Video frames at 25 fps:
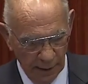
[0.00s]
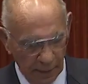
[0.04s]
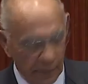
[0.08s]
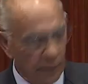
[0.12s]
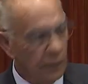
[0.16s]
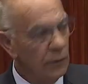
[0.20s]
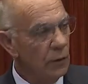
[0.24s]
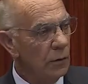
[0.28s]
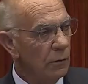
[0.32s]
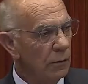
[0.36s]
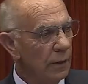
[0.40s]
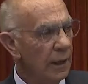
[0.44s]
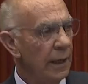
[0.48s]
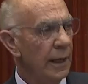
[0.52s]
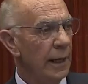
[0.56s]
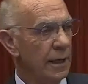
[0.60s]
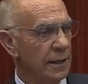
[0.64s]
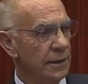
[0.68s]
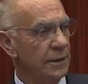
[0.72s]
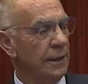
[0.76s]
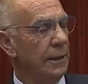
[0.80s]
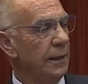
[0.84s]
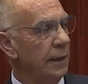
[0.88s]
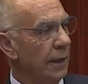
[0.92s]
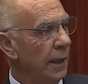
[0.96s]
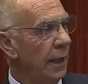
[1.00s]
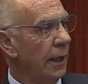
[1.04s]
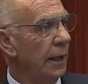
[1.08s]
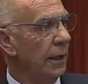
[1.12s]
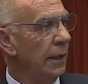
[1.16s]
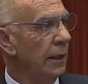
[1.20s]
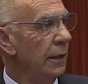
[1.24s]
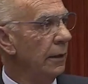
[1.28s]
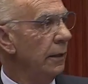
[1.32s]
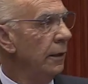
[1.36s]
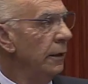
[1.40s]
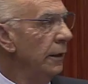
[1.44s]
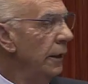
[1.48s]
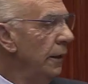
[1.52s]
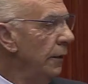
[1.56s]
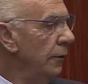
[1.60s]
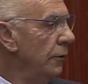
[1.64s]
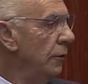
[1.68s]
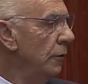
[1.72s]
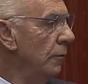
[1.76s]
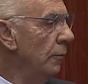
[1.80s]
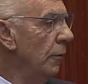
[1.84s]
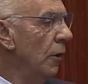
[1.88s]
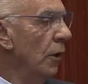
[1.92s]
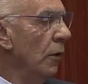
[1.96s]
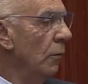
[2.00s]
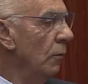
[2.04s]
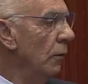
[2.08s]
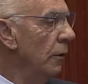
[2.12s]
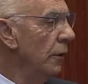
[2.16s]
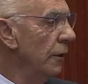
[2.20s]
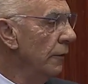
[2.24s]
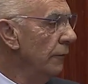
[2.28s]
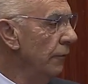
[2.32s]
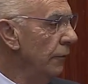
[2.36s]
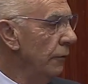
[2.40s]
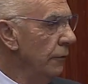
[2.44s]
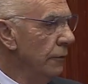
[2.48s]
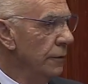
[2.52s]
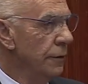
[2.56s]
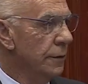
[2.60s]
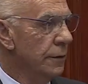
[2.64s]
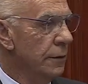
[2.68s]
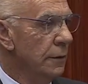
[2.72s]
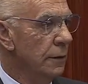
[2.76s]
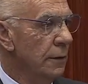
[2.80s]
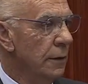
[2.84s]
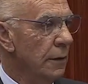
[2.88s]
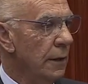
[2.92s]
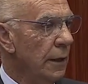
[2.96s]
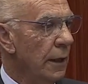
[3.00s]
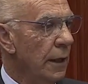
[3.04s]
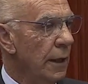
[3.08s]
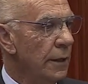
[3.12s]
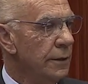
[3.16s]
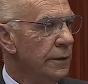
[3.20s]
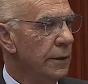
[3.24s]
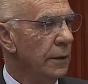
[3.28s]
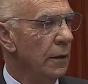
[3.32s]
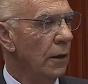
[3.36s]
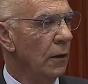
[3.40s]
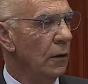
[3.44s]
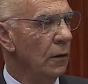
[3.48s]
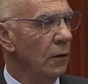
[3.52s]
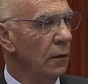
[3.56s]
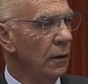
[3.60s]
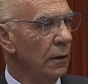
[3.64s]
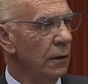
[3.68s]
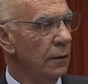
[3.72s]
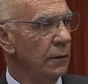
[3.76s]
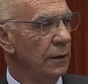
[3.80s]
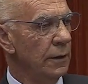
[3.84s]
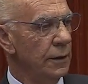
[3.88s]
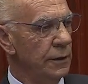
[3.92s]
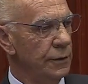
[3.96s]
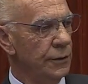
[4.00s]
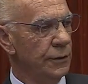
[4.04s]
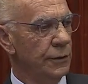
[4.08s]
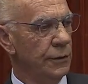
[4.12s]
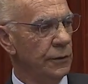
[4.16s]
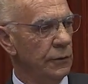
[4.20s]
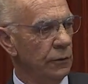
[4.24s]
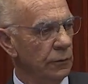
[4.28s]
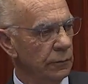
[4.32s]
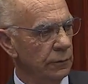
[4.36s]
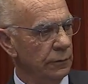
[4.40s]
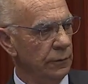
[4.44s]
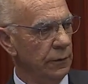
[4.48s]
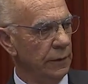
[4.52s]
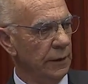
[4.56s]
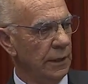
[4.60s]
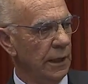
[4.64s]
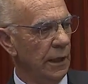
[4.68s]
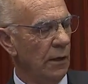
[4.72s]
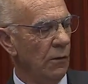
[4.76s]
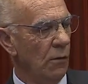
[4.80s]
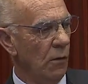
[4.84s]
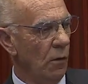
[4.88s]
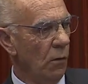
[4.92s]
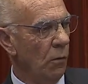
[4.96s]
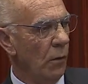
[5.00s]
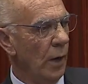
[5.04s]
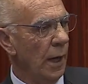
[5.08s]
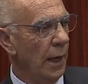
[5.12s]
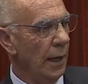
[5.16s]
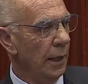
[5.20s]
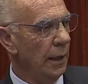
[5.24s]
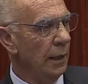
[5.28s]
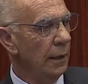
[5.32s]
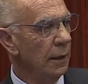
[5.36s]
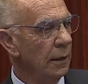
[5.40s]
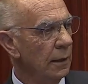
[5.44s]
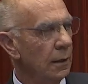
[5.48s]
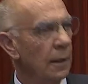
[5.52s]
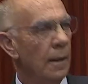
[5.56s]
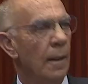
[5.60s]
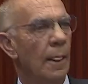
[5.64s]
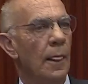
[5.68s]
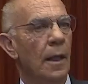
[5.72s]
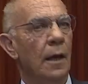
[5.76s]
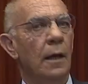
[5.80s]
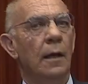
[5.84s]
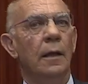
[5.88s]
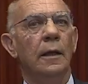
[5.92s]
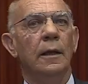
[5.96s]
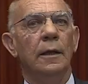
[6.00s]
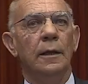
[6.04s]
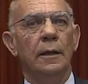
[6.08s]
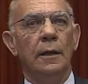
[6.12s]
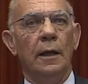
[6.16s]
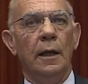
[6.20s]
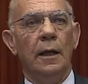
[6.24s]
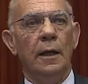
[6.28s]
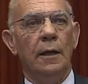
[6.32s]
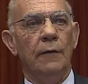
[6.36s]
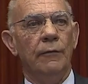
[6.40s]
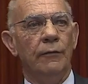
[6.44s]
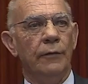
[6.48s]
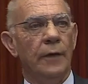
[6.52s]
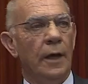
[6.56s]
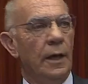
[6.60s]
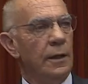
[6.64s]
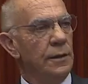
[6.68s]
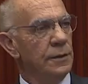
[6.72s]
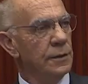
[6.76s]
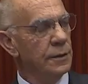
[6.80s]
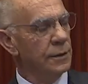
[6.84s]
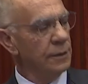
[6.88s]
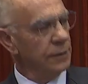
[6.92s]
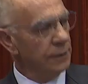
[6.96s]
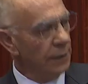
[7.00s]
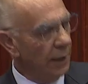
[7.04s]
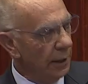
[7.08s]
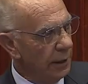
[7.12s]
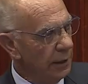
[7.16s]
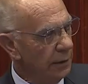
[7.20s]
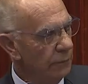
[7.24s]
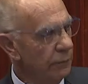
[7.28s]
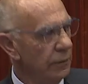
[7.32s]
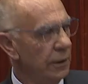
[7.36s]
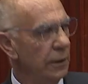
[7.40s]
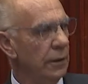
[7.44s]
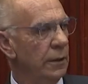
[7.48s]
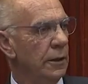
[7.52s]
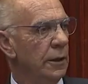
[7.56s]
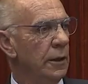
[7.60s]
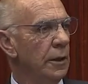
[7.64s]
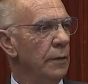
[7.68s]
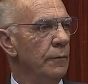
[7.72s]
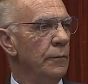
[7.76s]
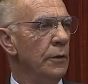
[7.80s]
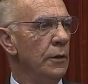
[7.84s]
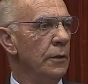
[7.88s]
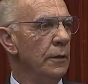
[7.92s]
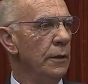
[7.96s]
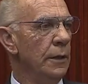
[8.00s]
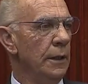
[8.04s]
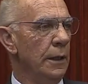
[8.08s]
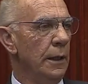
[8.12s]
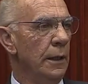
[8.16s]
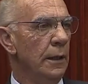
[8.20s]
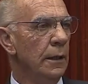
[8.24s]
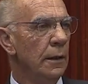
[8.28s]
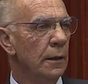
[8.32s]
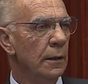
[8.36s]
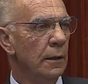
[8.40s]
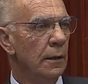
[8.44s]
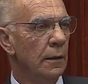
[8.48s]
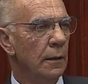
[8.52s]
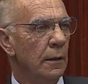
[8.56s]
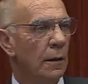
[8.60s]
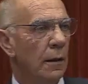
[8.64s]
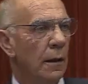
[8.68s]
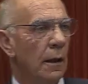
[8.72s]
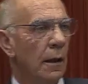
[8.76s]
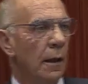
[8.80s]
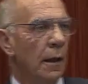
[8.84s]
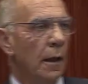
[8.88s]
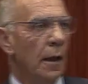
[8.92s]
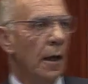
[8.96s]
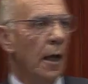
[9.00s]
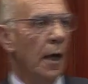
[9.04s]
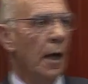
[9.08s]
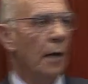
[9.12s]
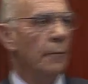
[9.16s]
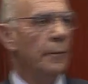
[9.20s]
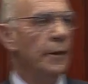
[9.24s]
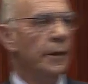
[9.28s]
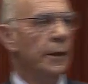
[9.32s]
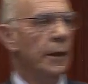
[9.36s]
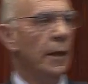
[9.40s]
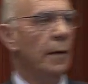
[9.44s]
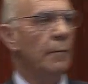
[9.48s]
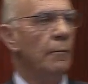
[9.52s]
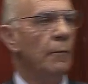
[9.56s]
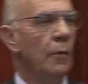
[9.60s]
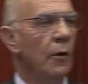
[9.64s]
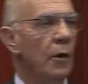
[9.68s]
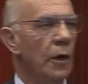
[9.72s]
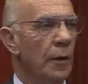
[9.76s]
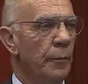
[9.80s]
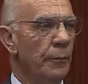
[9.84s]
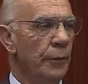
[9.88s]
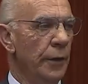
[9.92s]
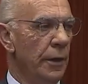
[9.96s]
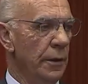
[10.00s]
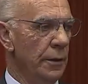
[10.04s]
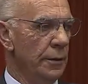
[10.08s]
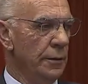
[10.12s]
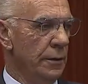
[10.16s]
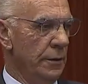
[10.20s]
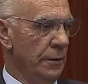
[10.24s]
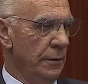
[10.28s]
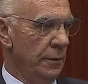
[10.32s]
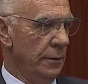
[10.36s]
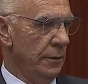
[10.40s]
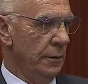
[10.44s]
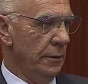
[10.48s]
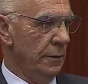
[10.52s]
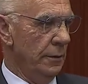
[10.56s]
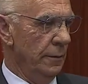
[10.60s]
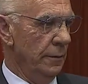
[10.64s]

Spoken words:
you are actually cutting into my workforce." He said a lot of these children that go away, if they'd stayed within the community, become my apprentices.